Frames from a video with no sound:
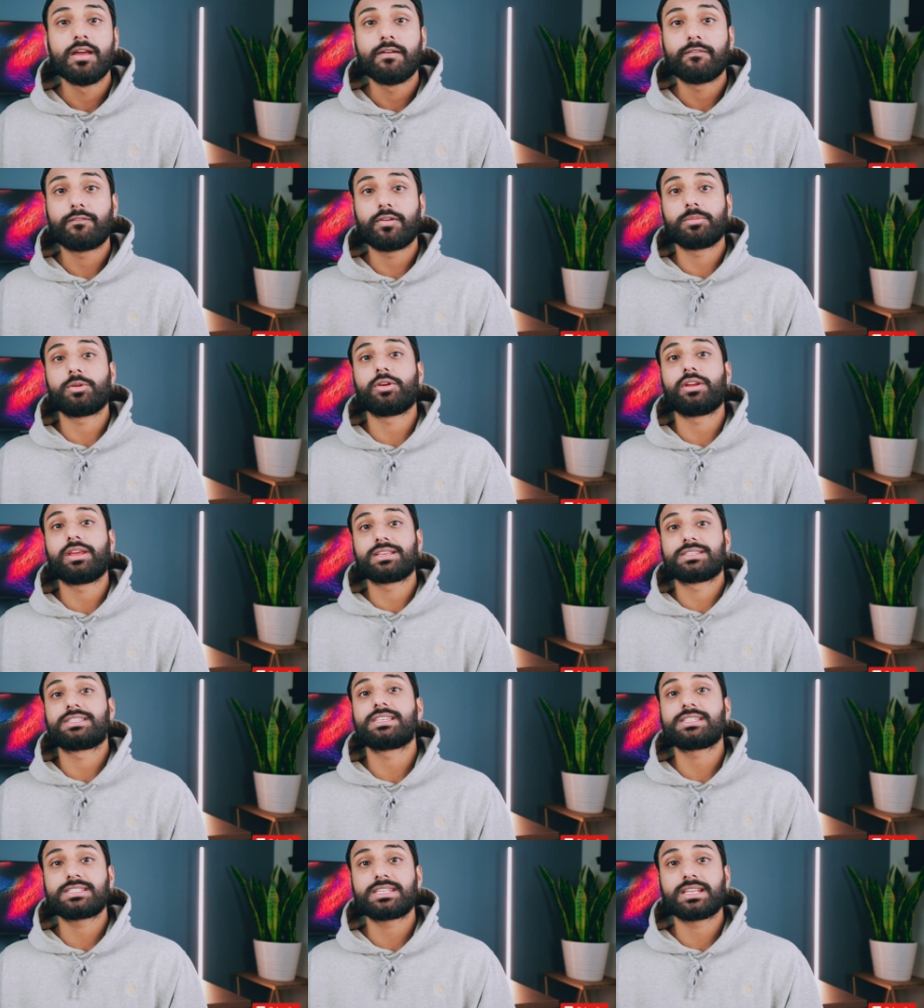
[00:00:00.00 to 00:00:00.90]
from your
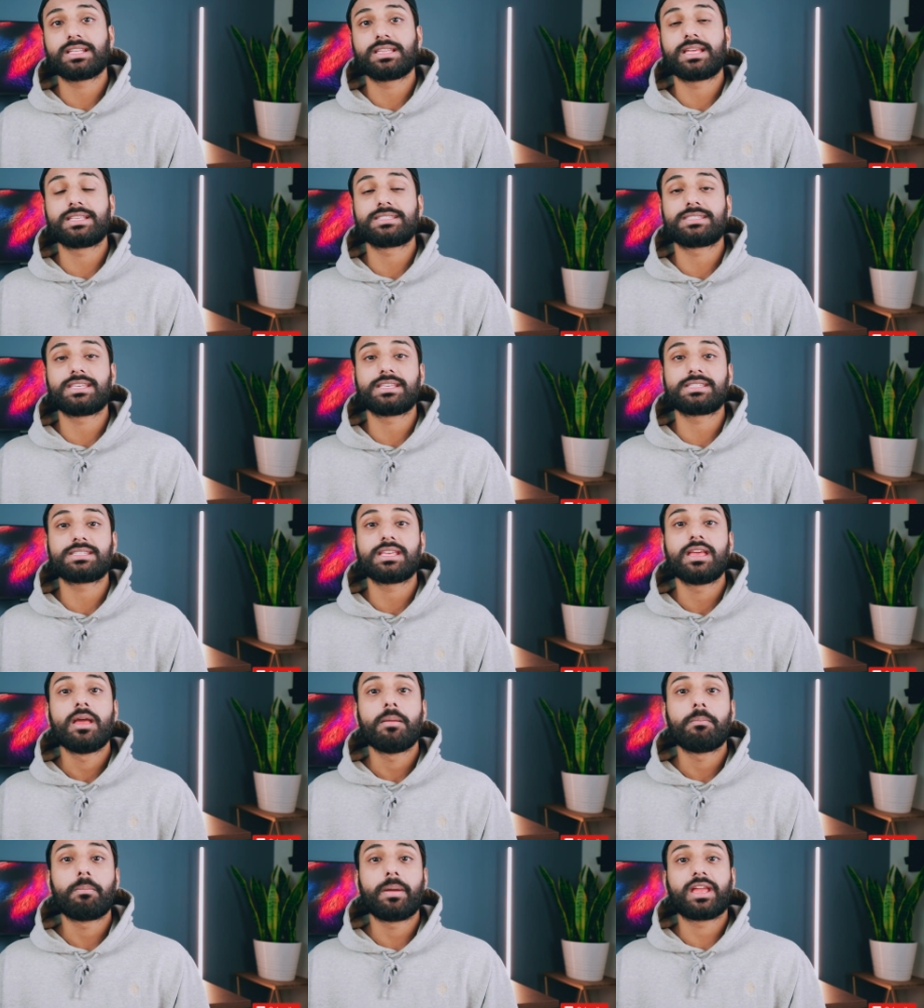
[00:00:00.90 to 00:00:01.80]
existing lenses
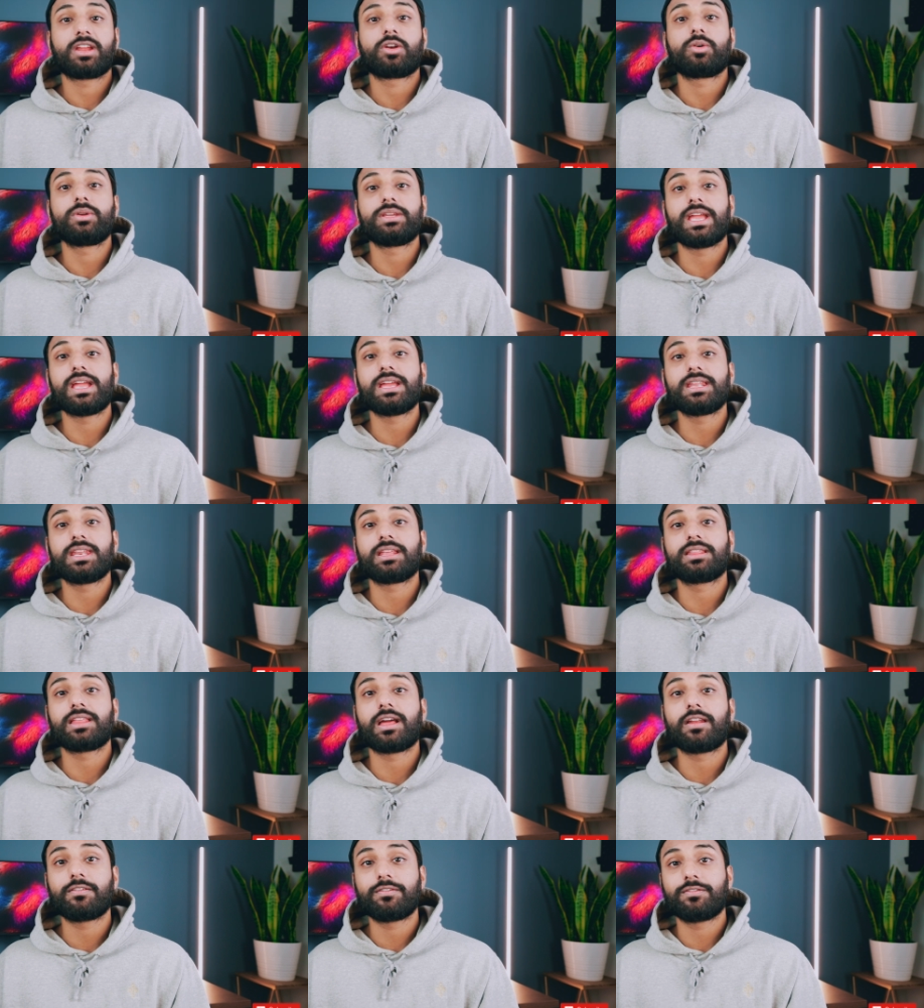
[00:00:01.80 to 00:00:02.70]
by creating
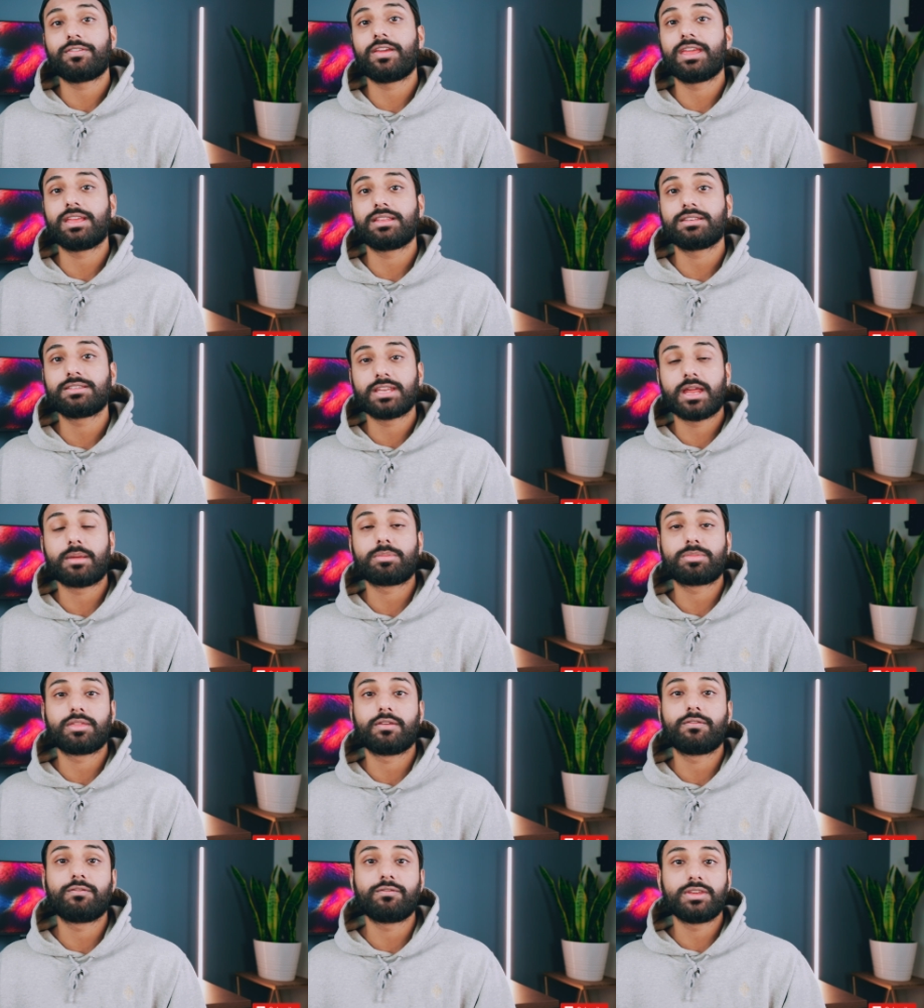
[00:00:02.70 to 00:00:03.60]
that fake
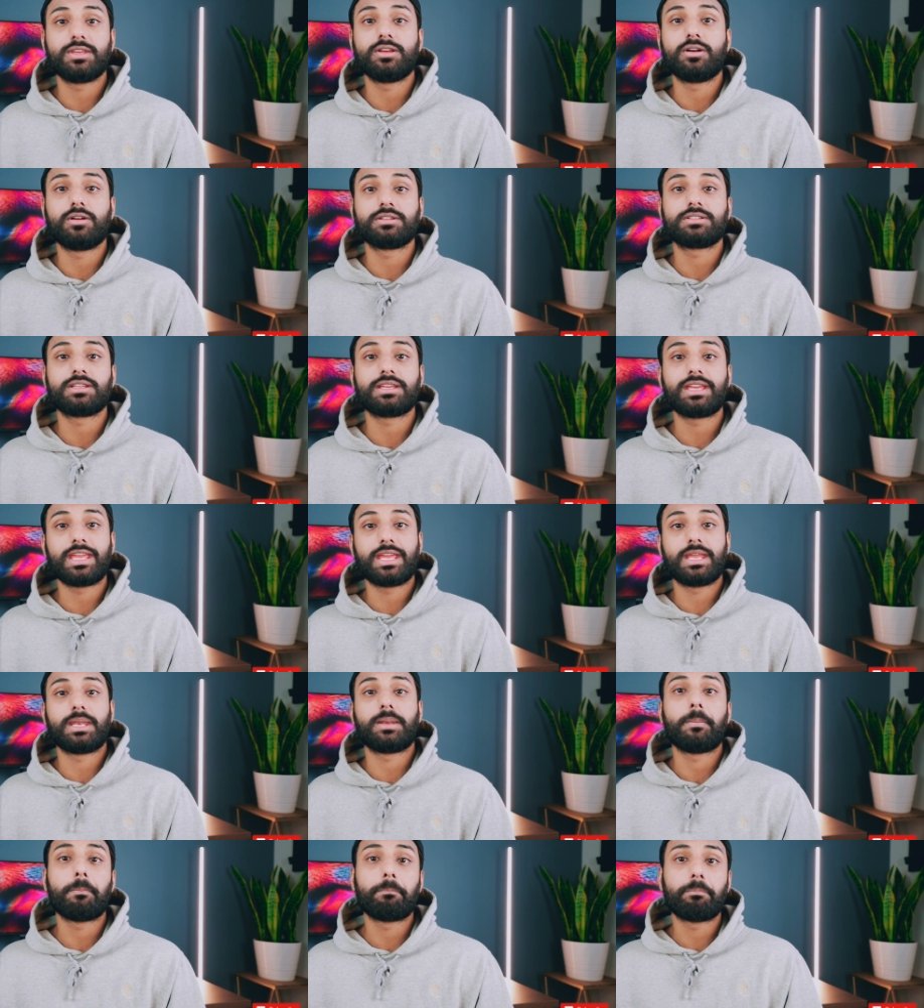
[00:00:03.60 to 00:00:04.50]
depth of field
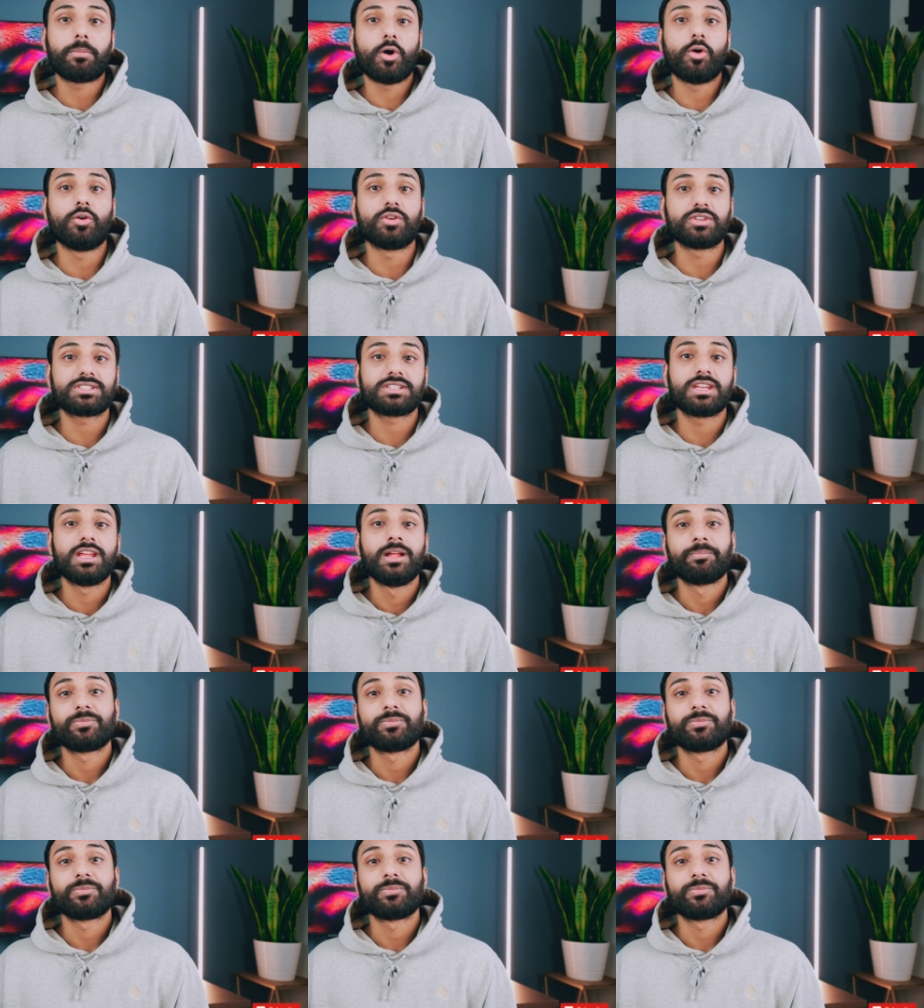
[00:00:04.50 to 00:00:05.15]
in post.